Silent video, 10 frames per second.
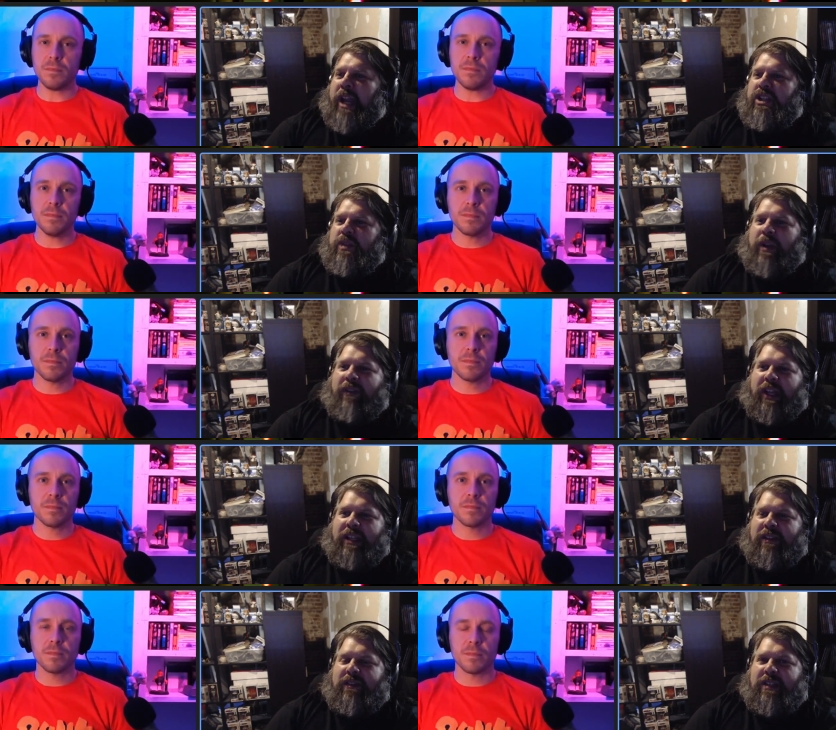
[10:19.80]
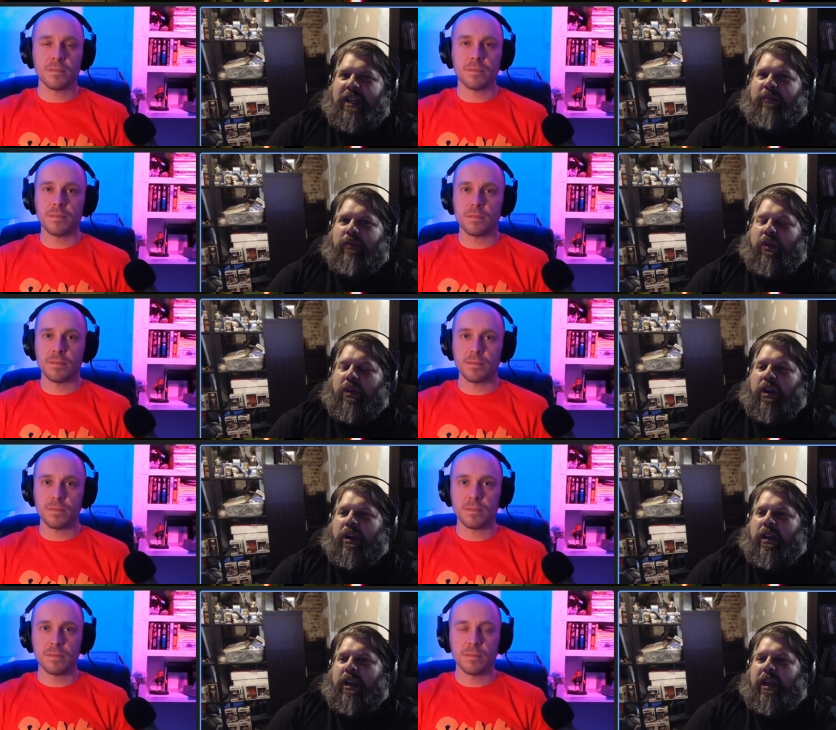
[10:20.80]
Speaker 1: just would have liked to have seen more
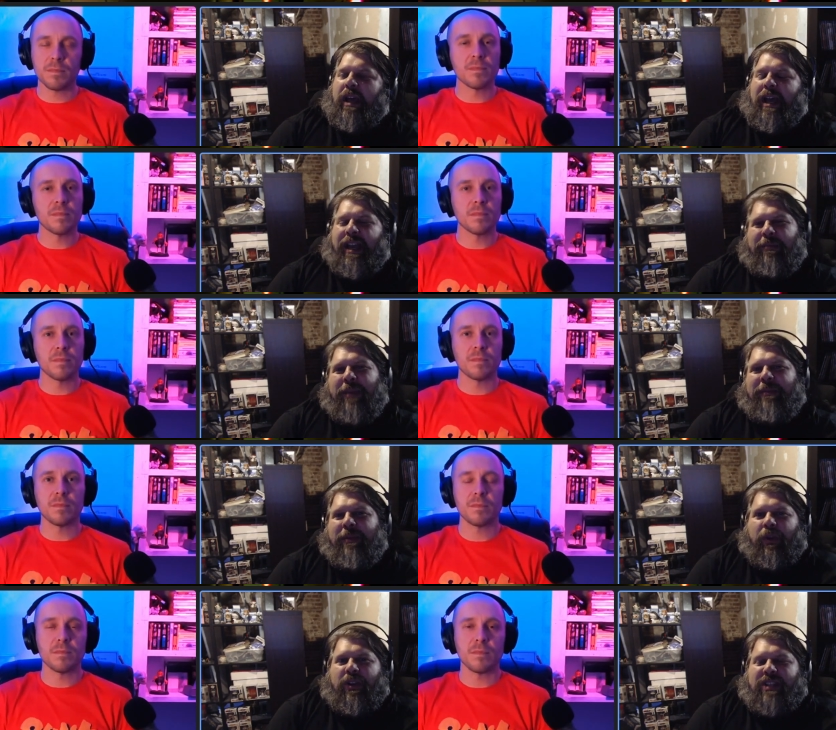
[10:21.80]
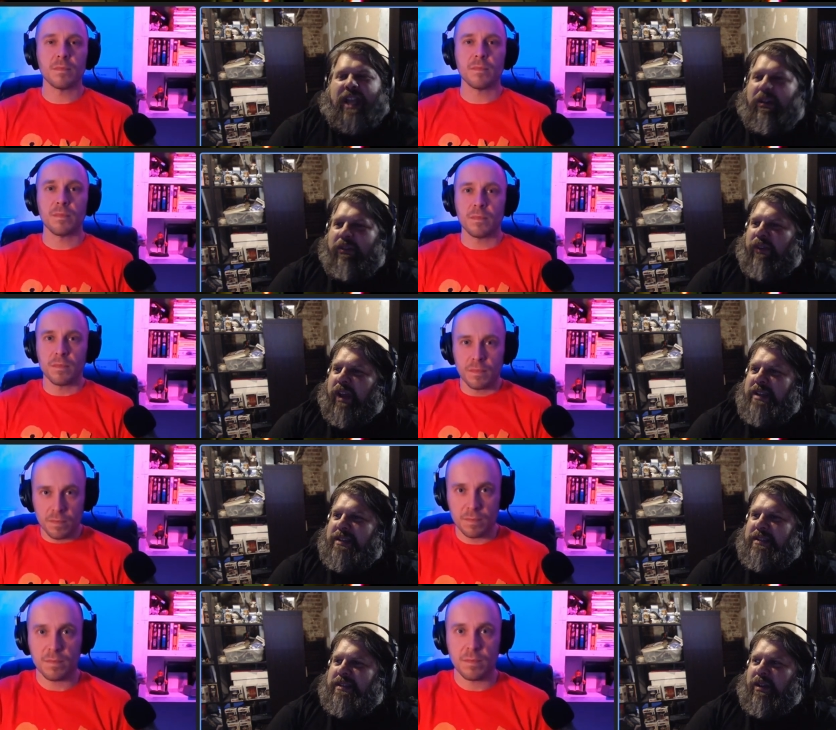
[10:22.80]
uh, maybe more
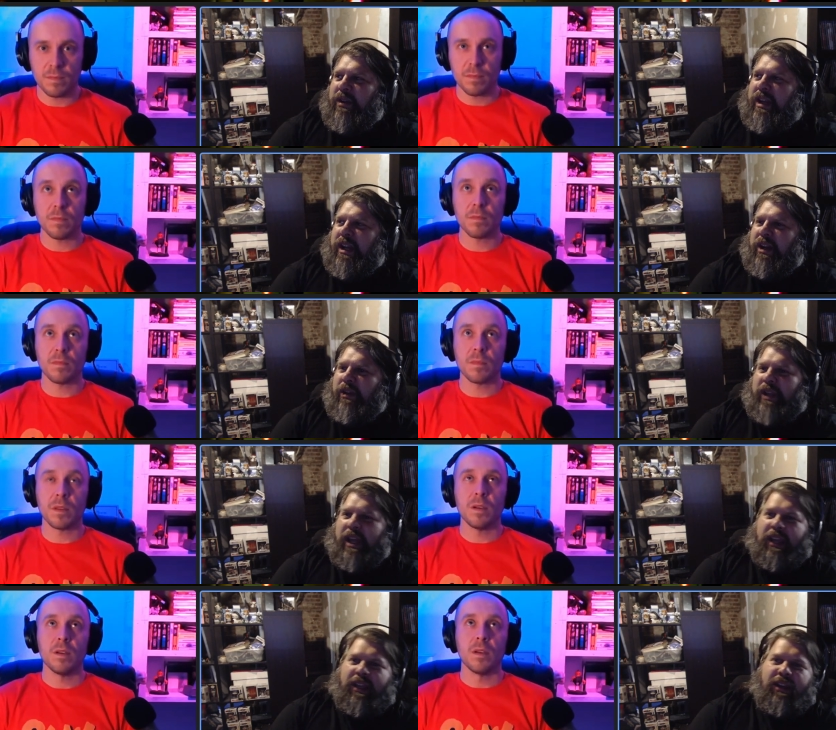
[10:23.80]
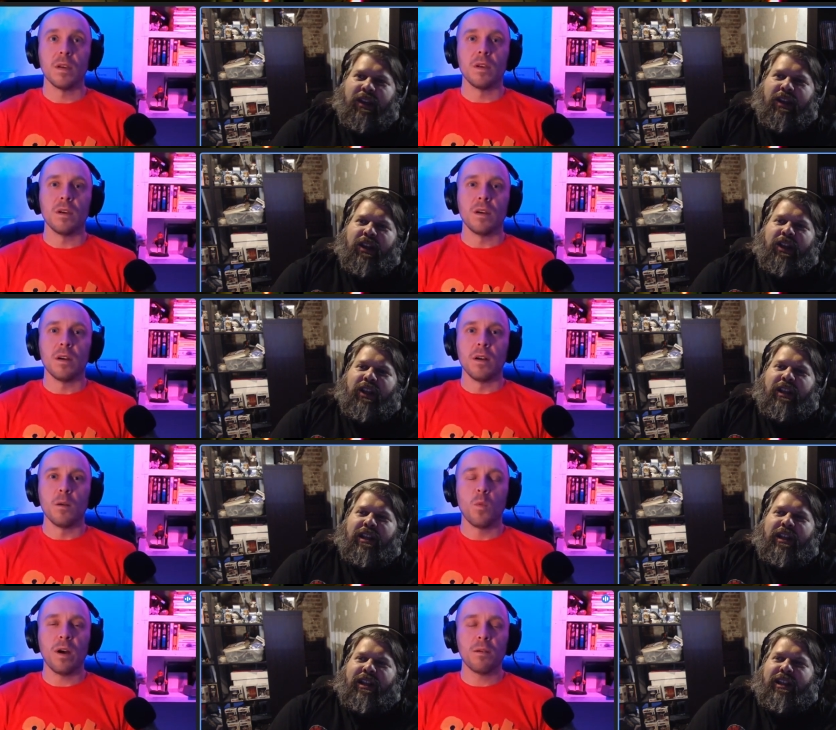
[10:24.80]
sacrifice you know like
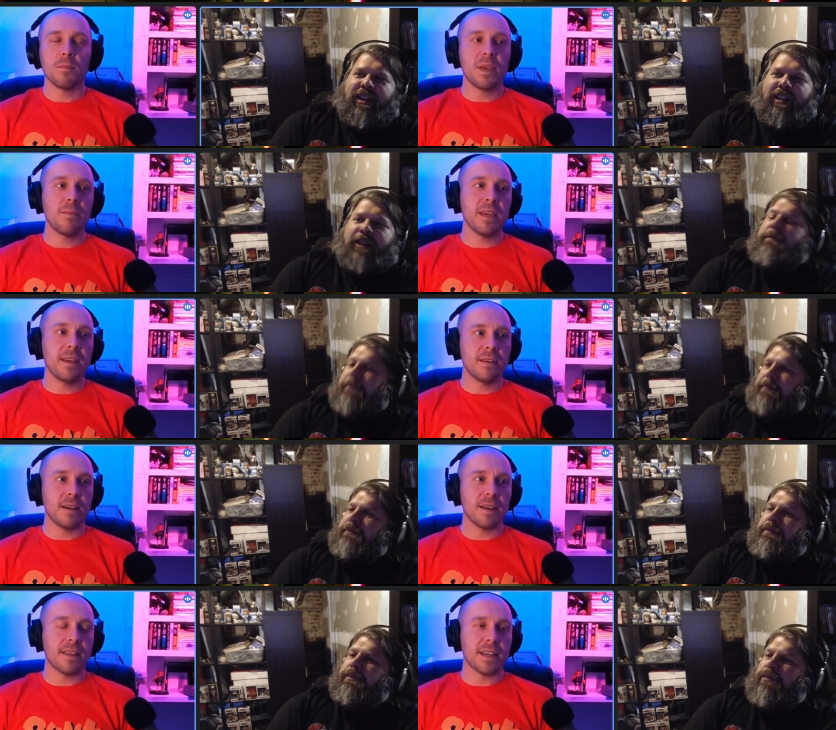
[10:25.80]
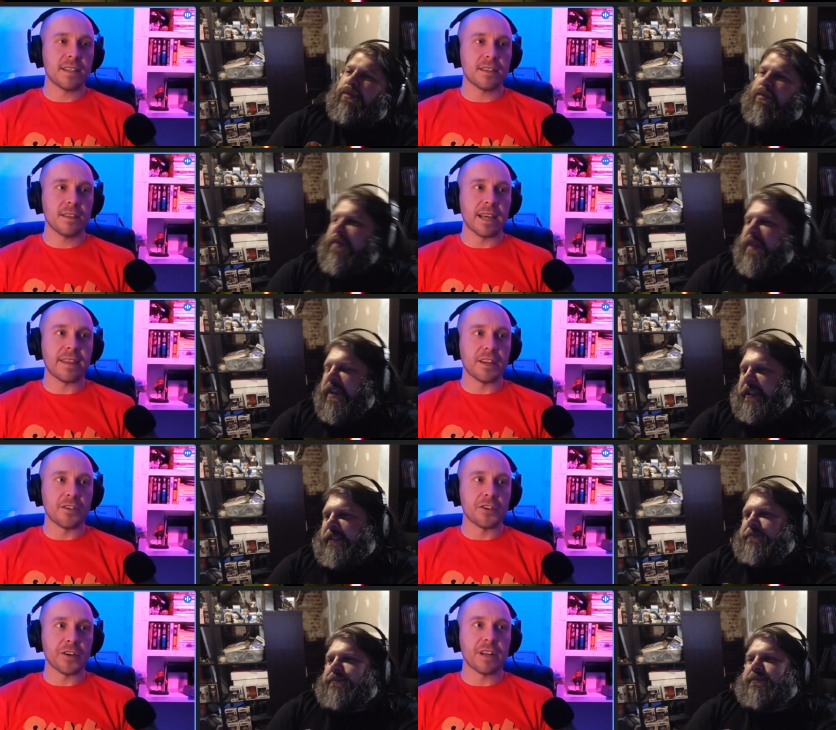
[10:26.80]
Speaker 2: well, maybe I think it's like that
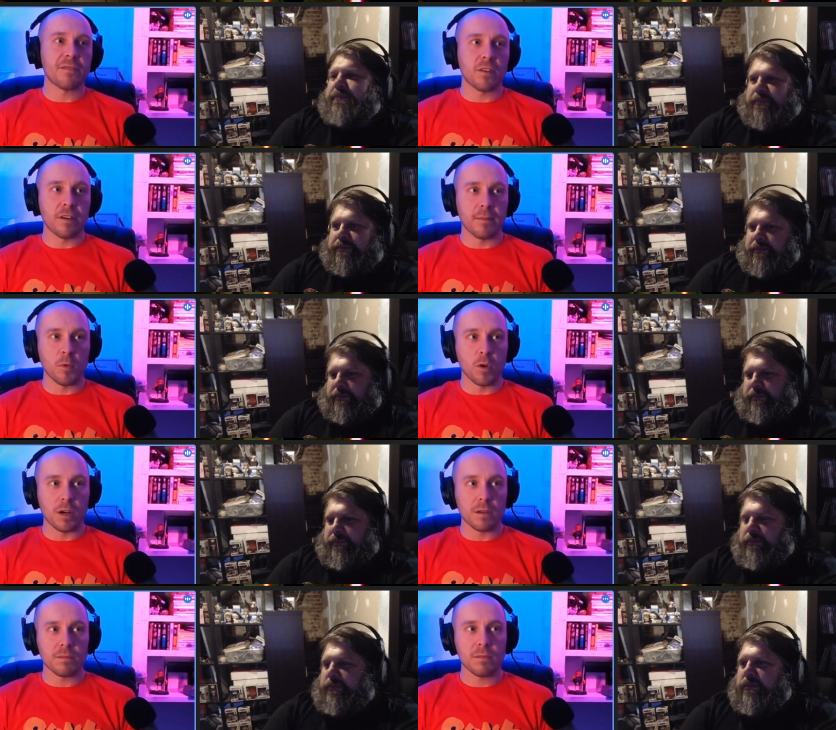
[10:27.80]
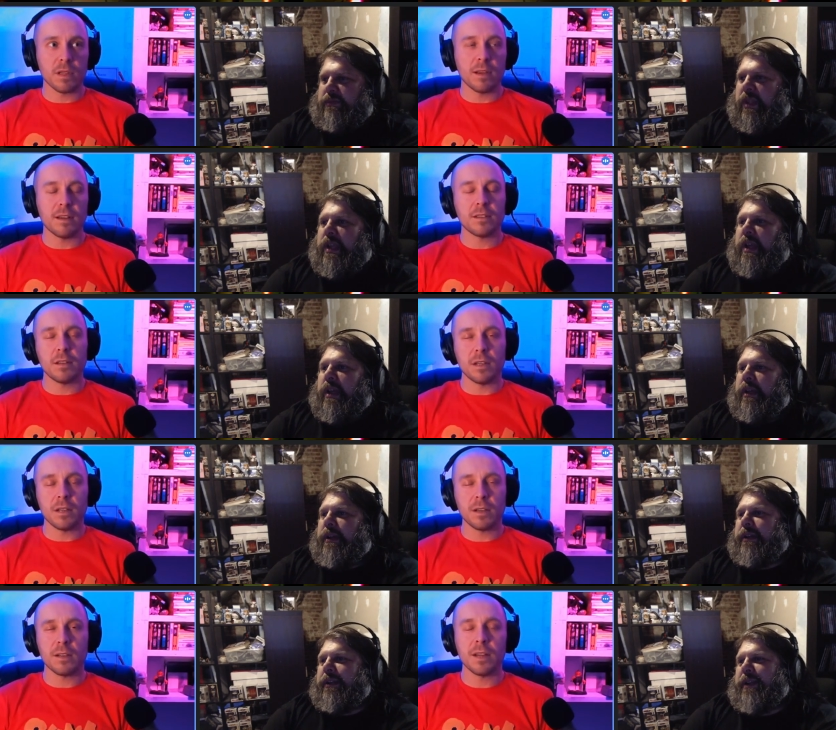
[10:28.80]
you're yearning for more. Uh,
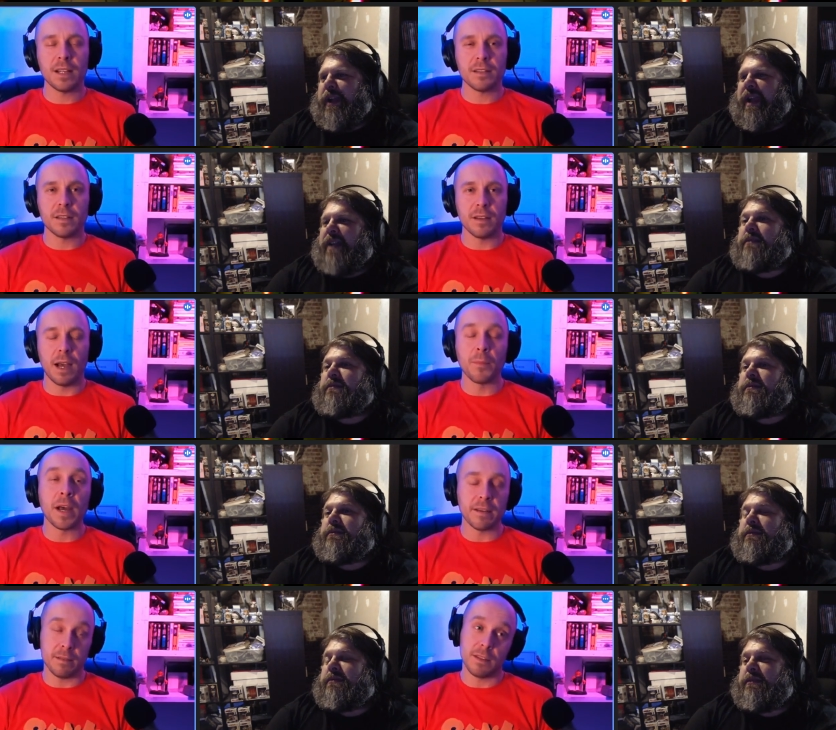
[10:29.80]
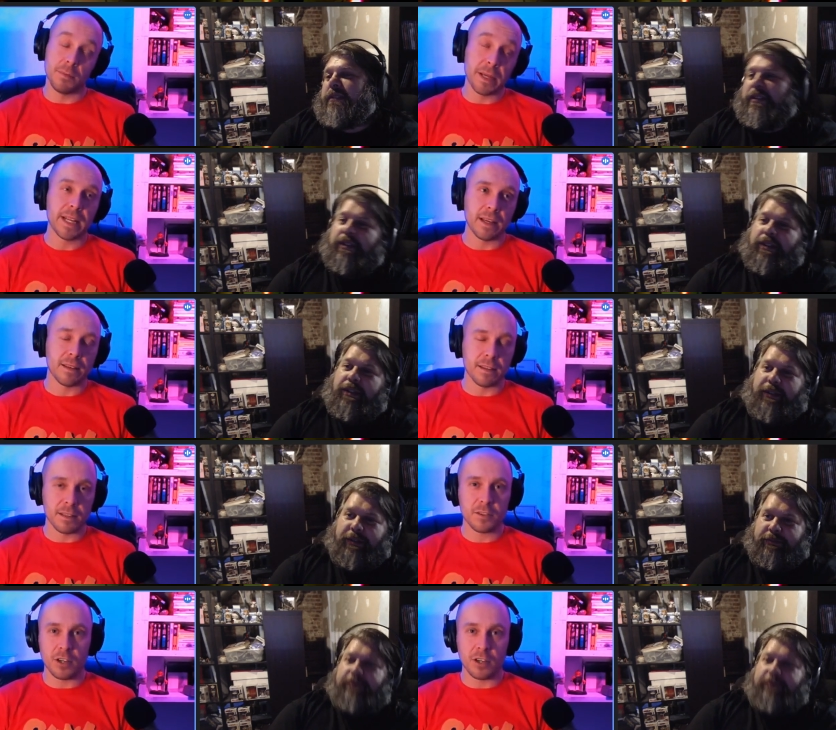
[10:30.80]
not to, I'm not demeaning this